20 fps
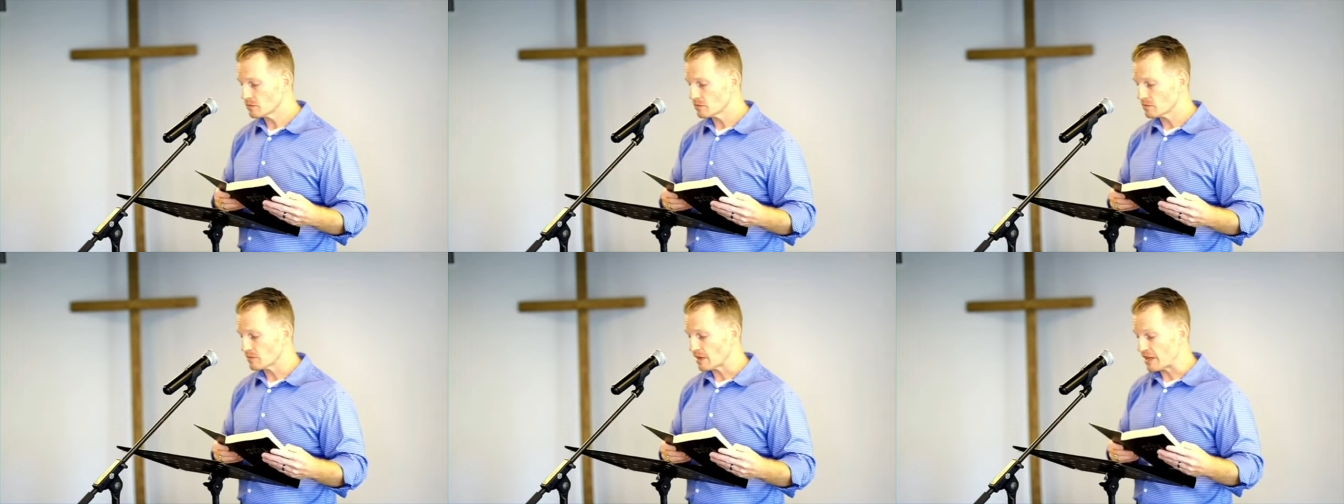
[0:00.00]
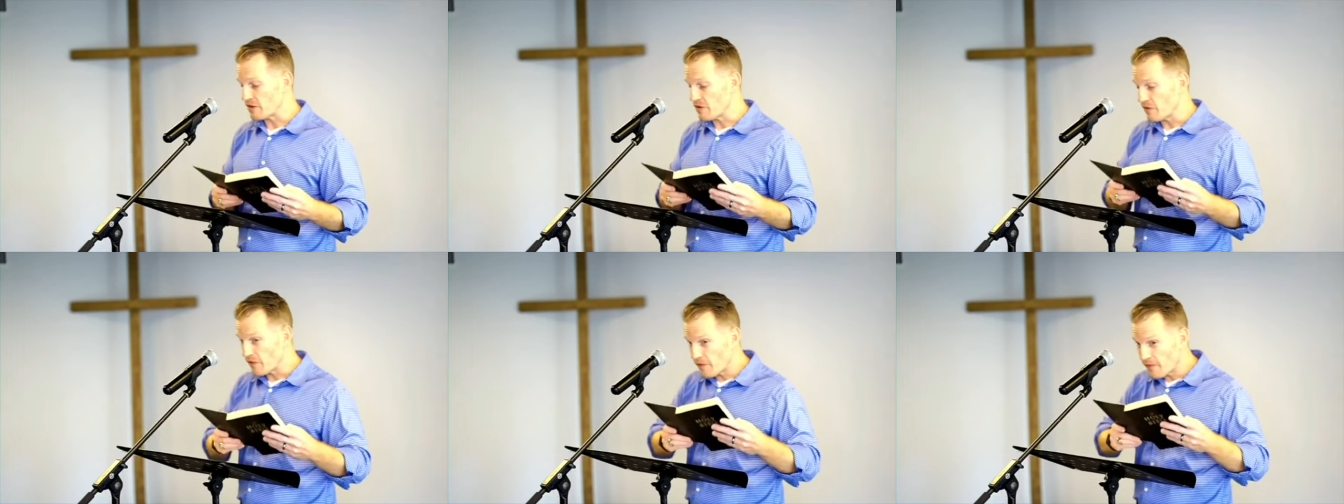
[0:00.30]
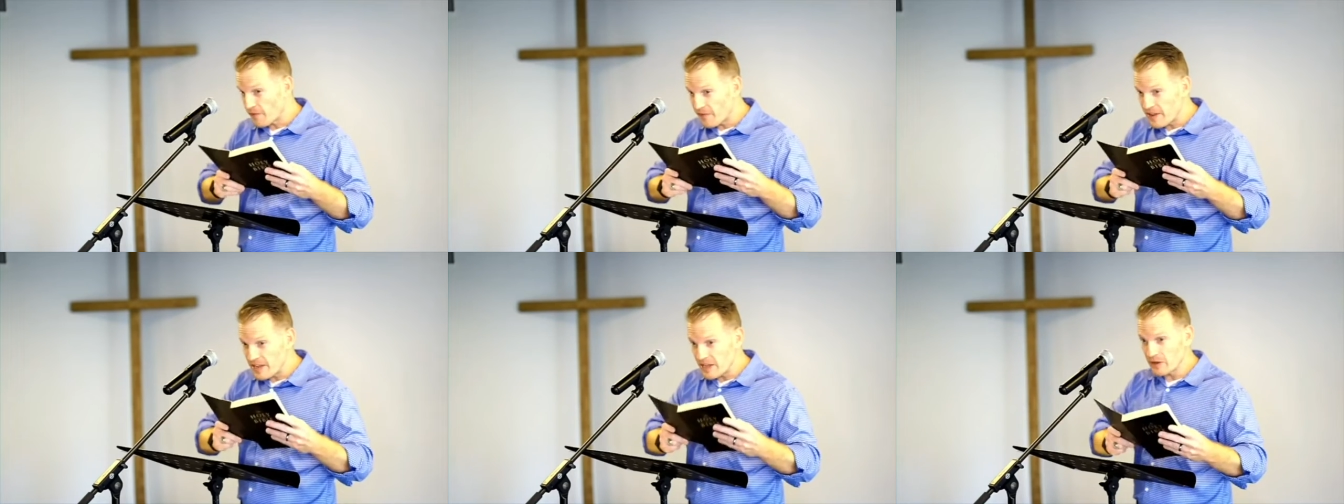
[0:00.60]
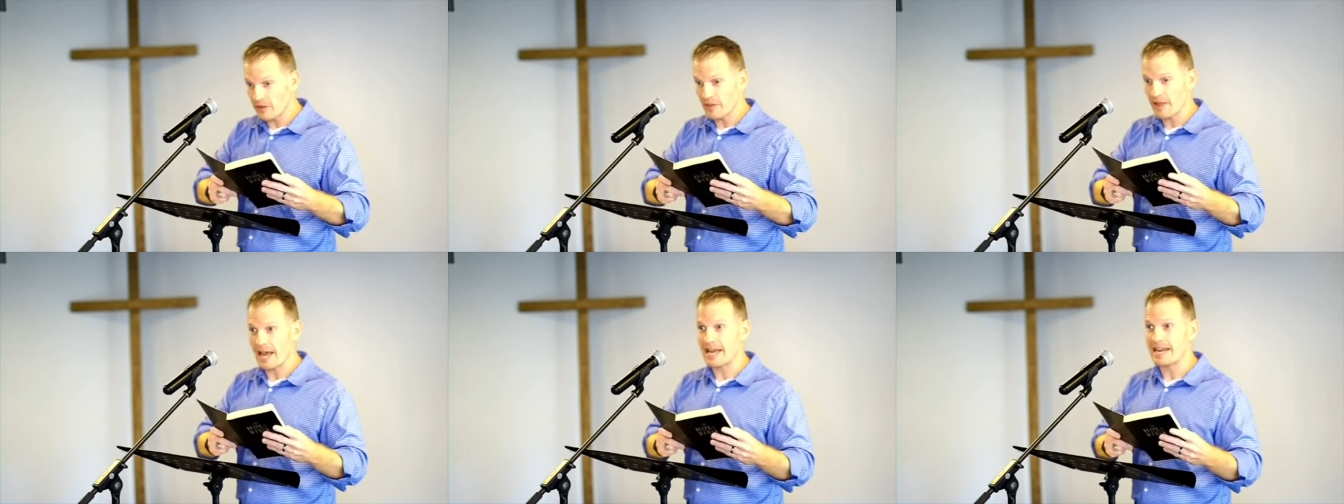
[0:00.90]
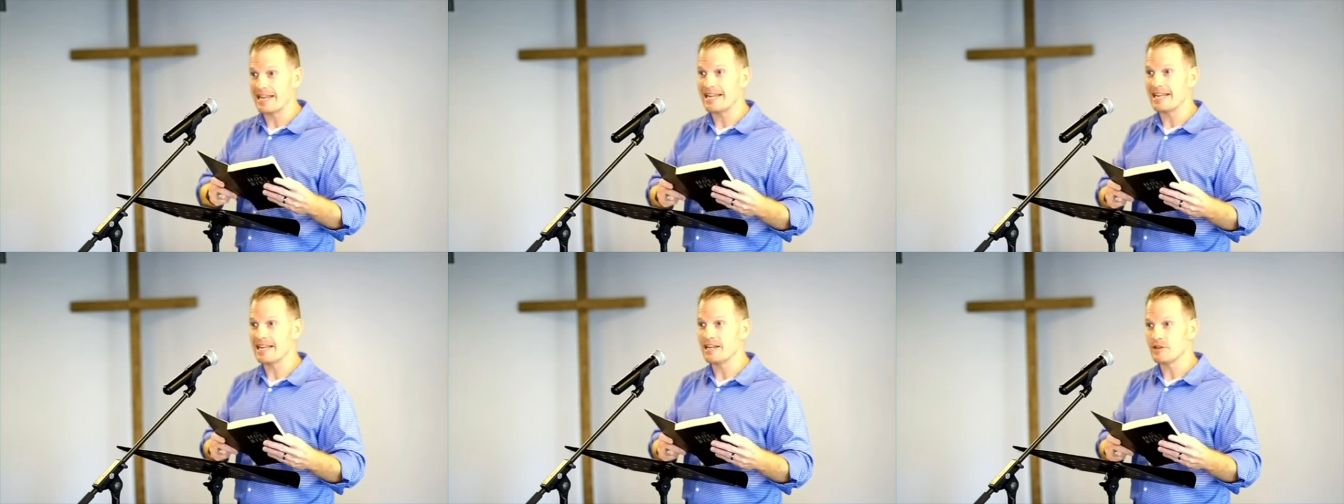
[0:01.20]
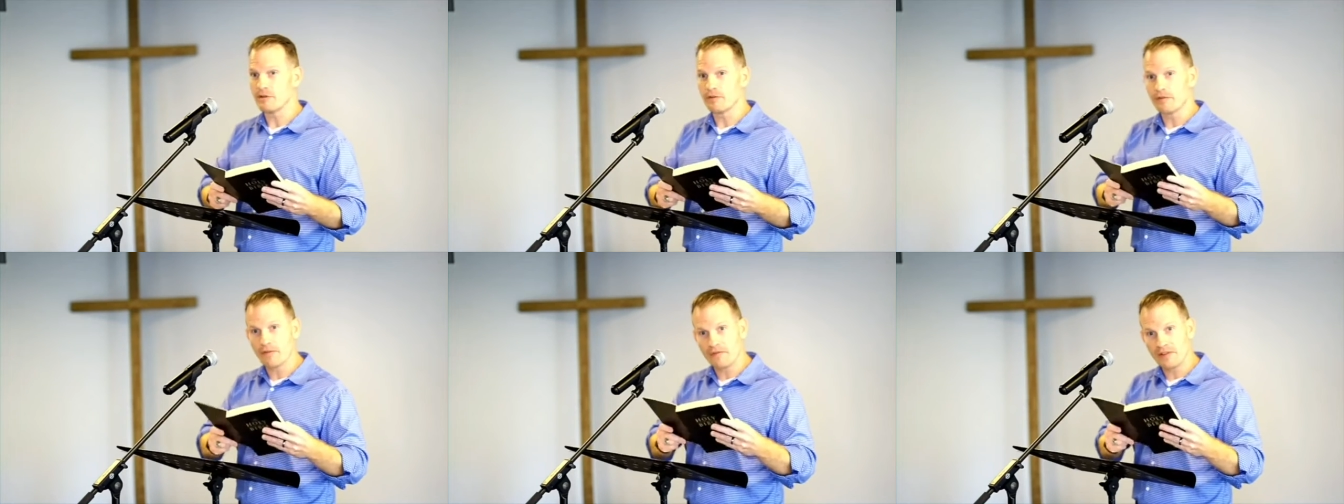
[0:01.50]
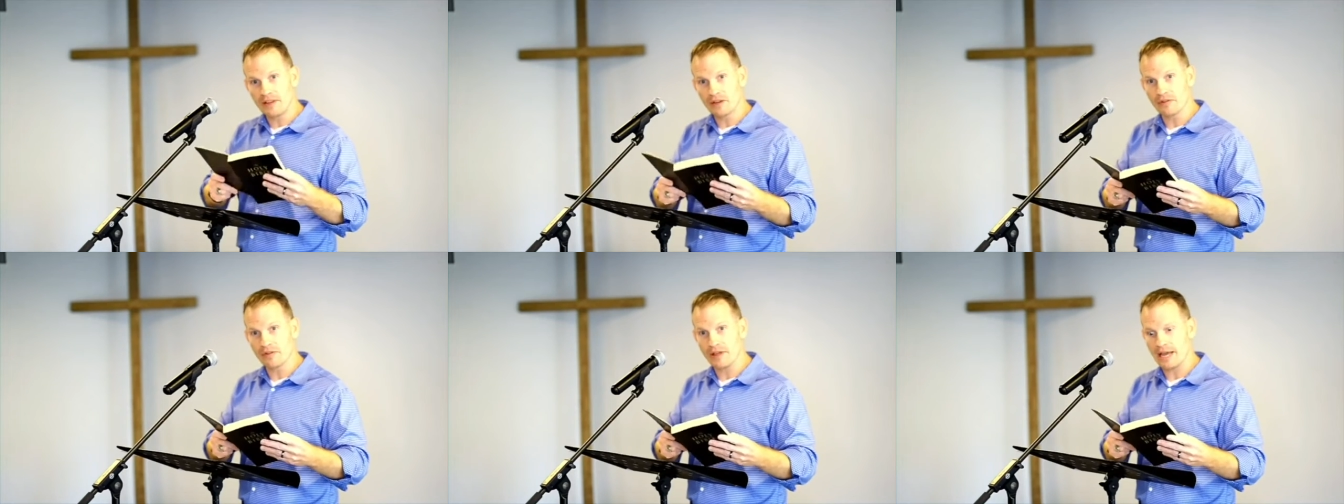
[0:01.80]
And you feel that heat, you
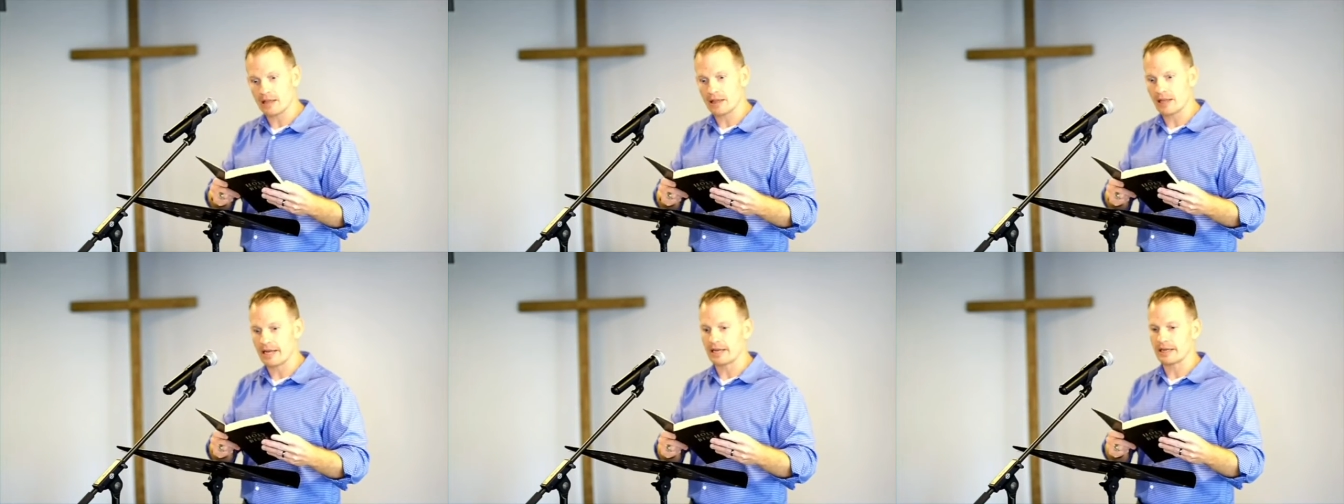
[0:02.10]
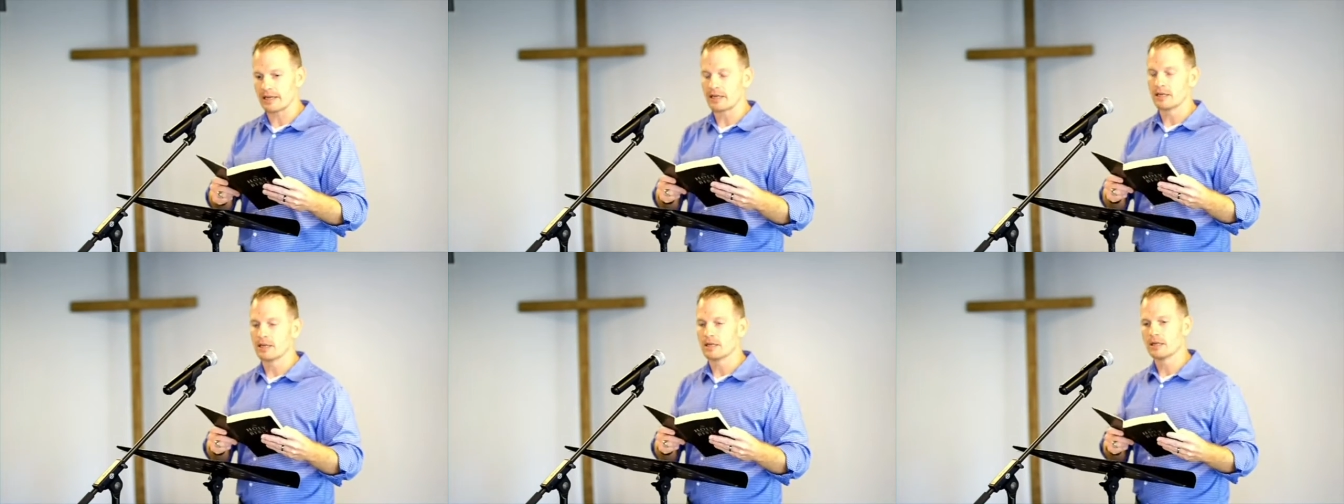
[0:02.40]
feel that, like,